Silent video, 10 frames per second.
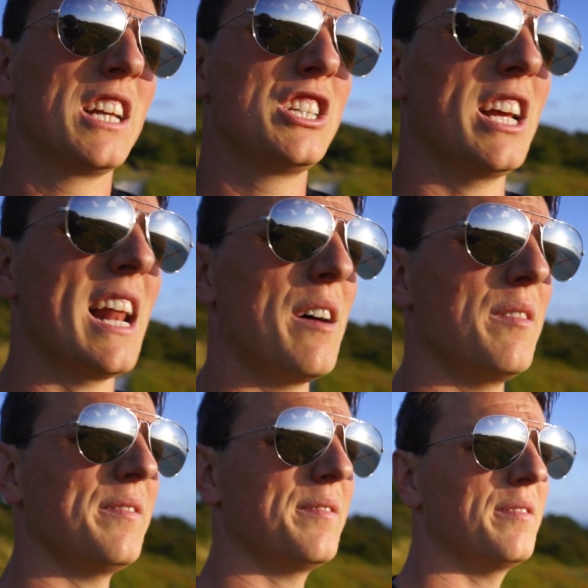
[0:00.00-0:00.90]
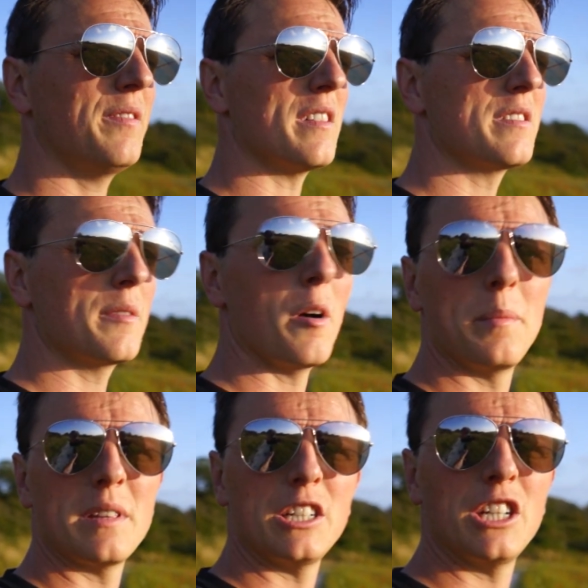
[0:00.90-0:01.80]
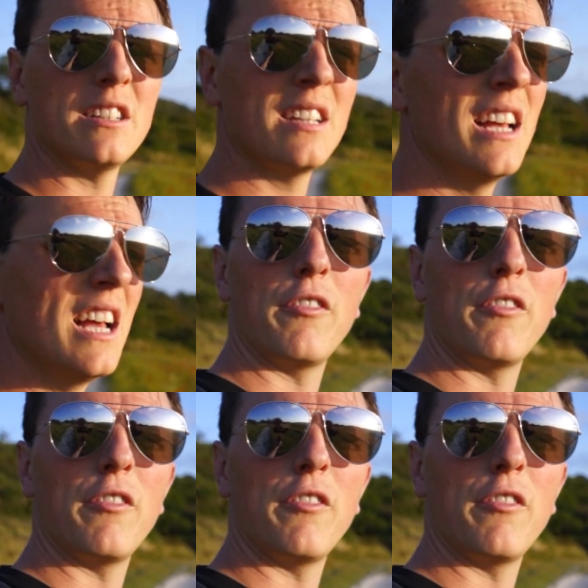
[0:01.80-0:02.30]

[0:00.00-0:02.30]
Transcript: chill out, find some compositions.